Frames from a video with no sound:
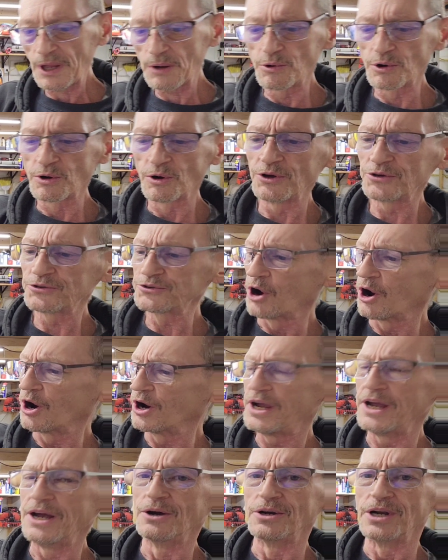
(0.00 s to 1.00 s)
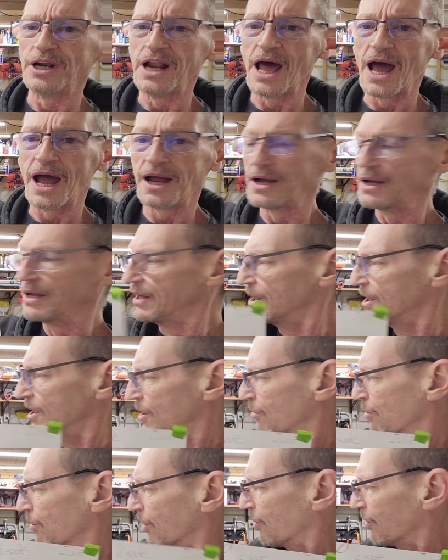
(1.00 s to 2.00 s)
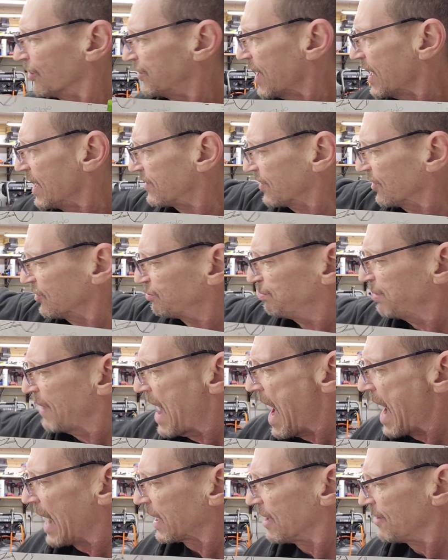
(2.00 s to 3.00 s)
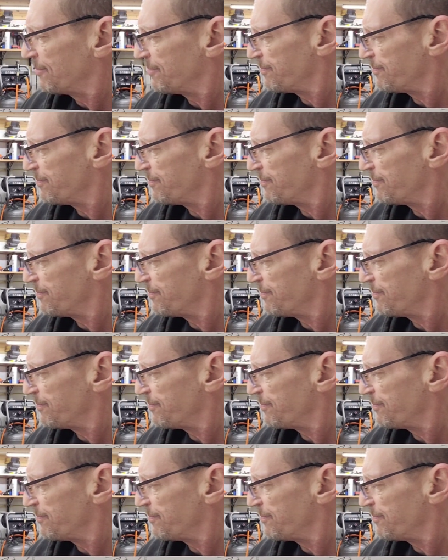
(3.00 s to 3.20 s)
we're going to start here today. We're going to take this block